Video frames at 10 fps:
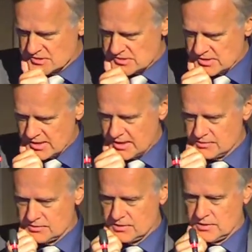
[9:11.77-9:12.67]
is
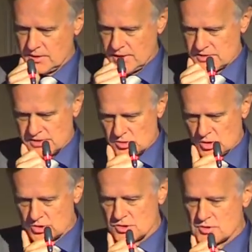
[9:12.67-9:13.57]
that, as
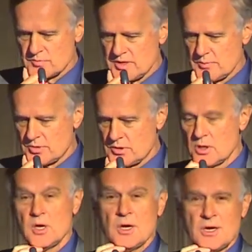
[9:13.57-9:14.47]
acknowledged in the paper,